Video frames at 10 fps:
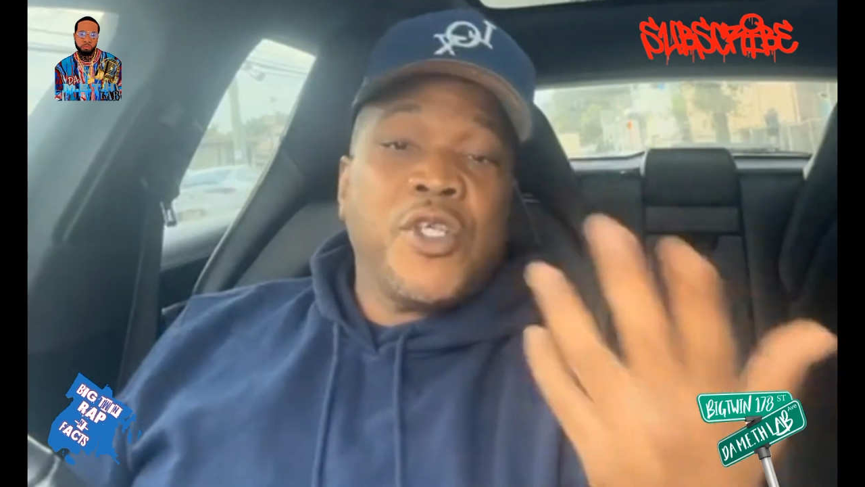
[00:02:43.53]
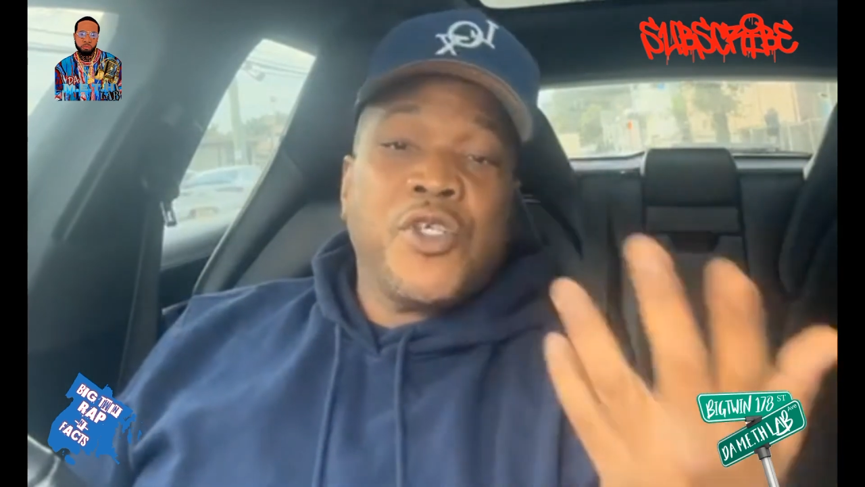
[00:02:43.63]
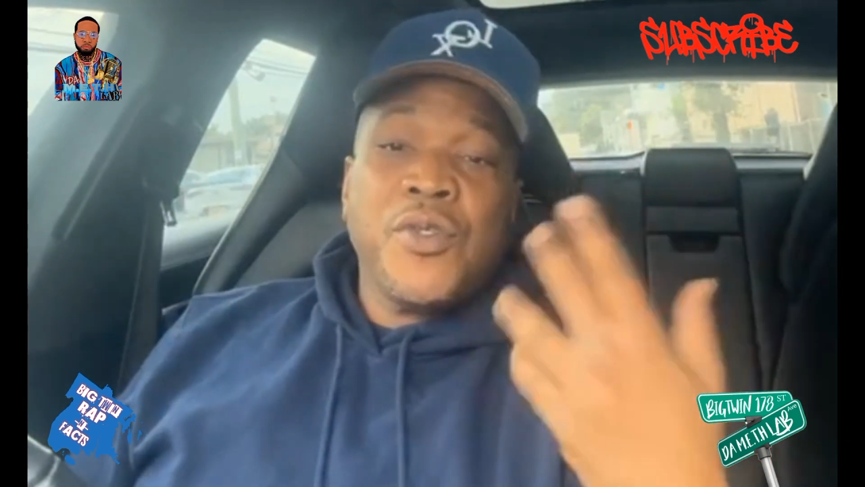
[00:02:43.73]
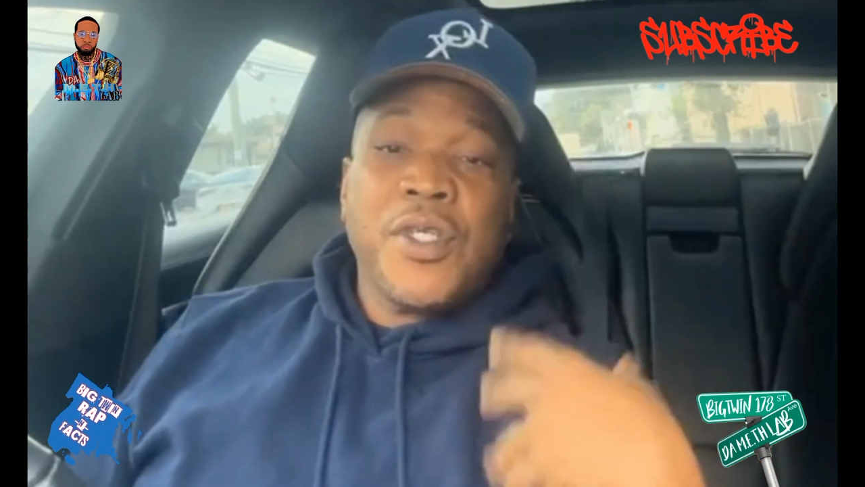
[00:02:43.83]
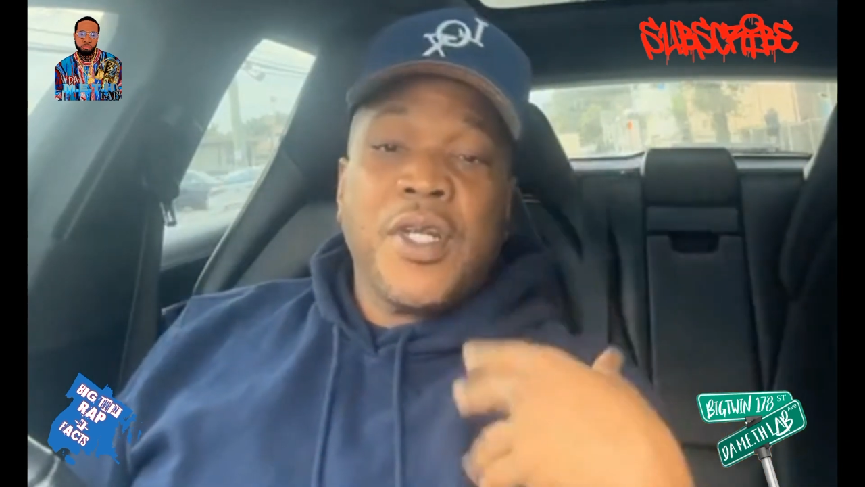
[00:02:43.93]
I
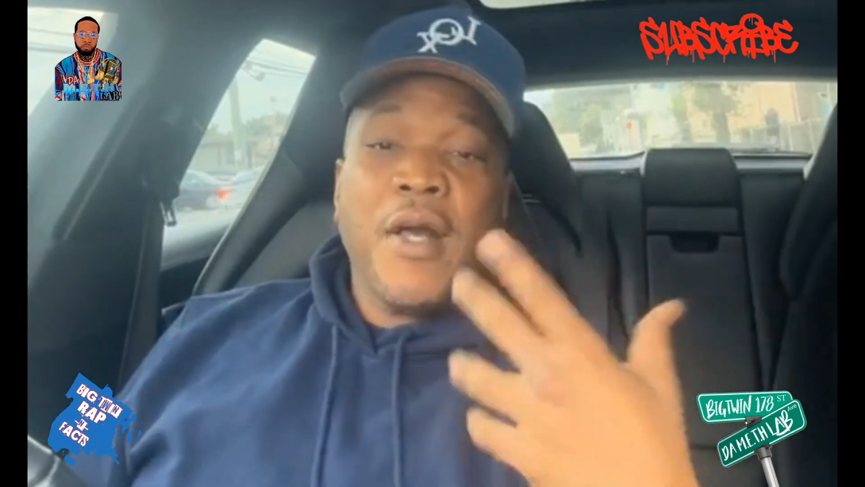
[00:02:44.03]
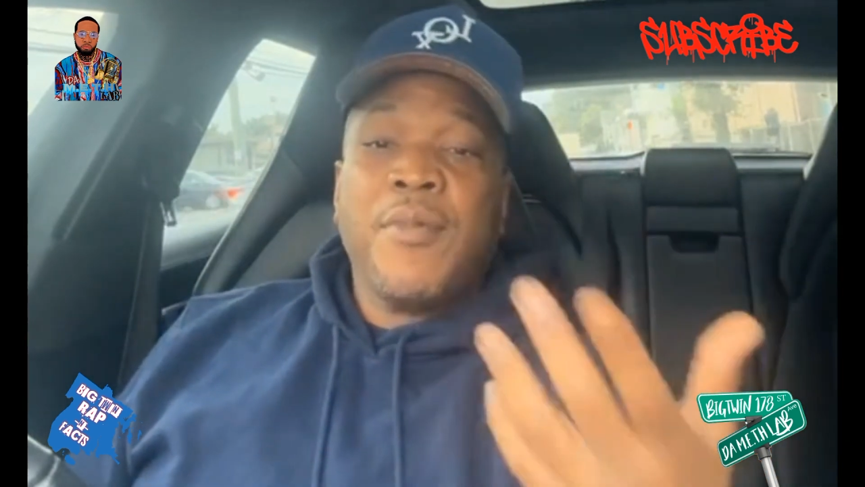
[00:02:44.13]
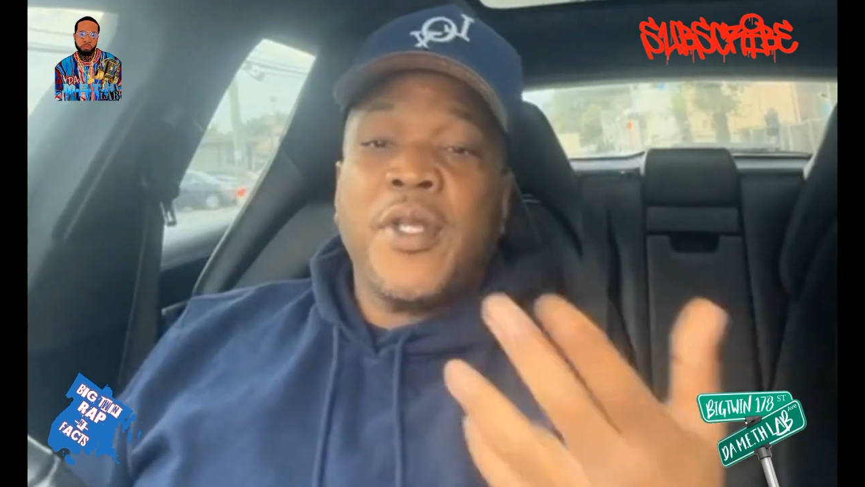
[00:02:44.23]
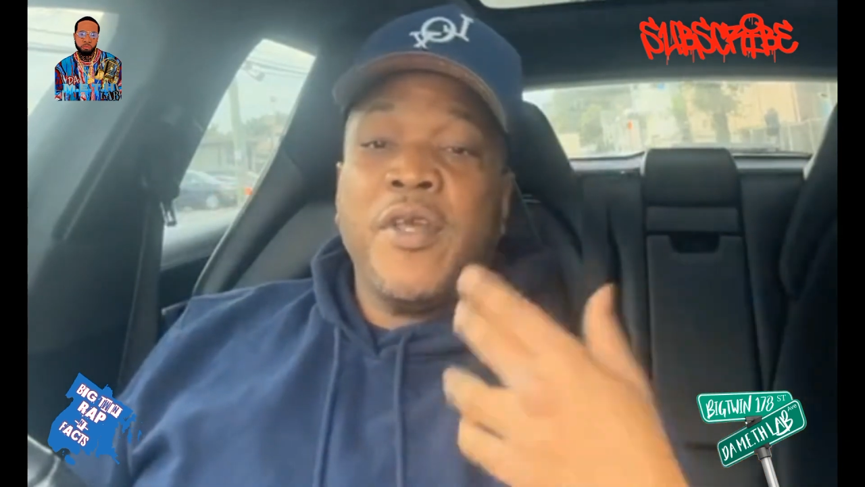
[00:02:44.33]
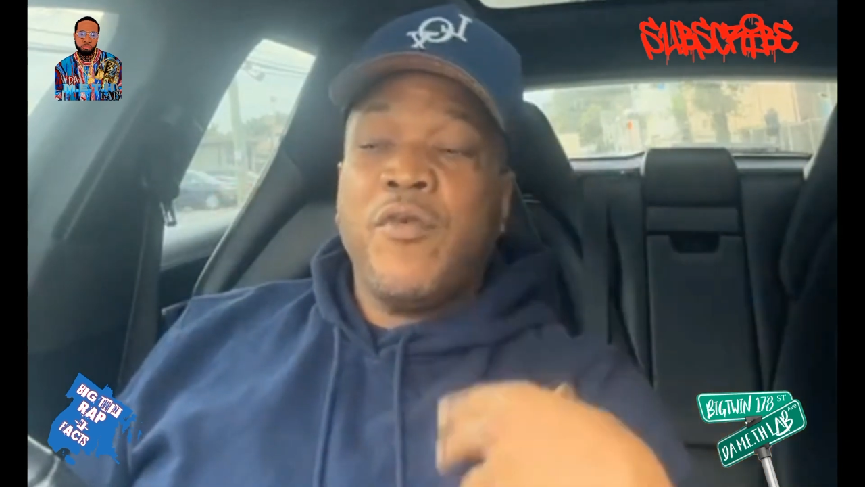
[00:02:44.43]
choose to
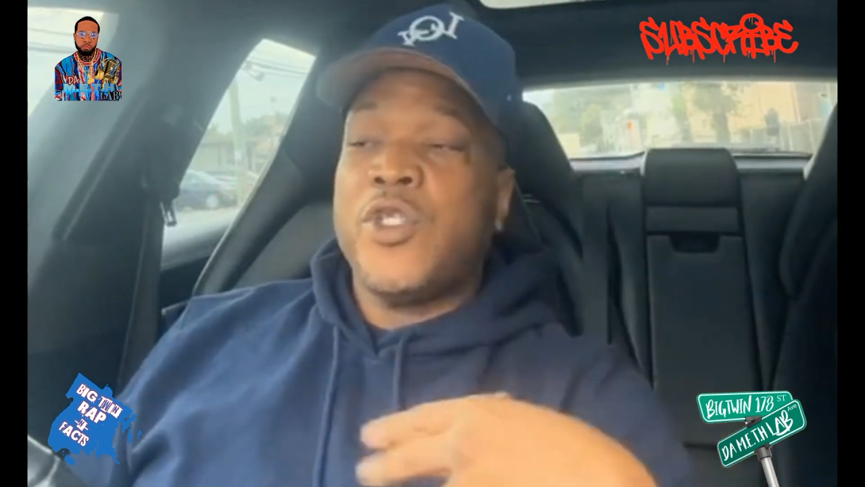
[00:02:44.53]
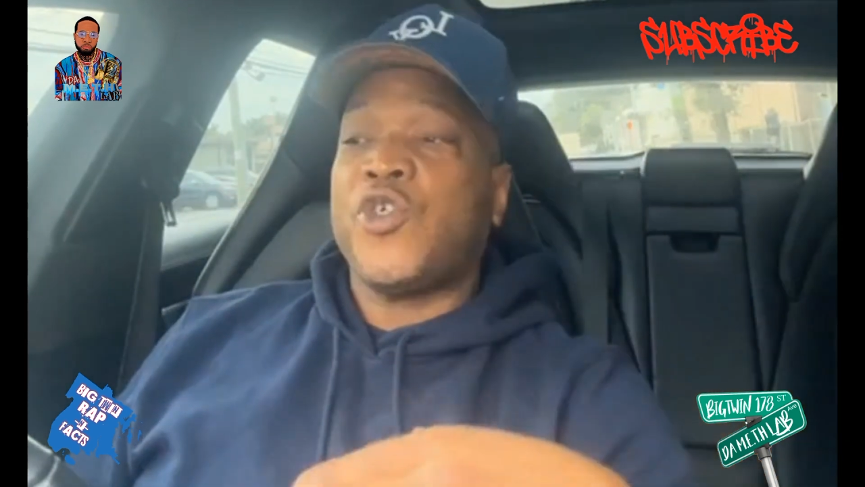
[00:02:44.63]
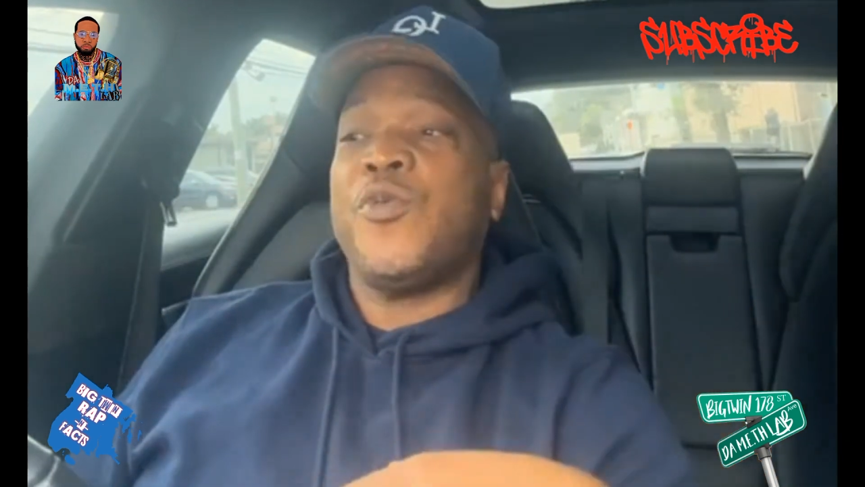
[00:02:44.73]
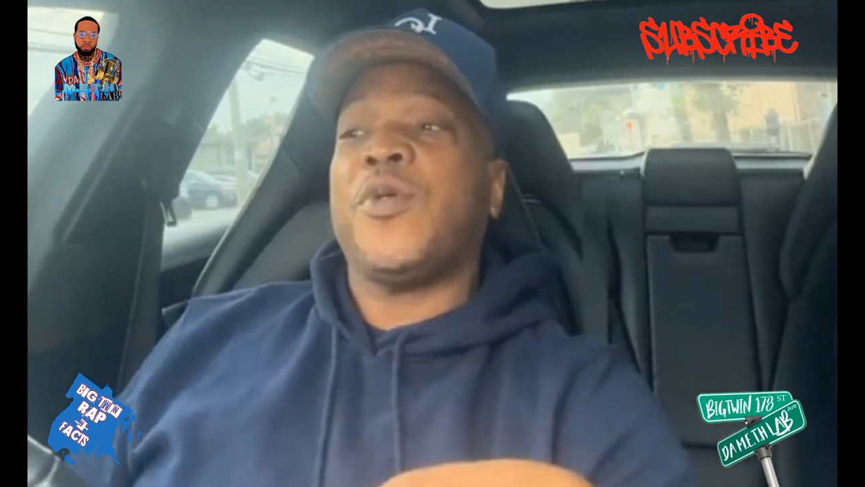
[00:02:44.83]
not believe what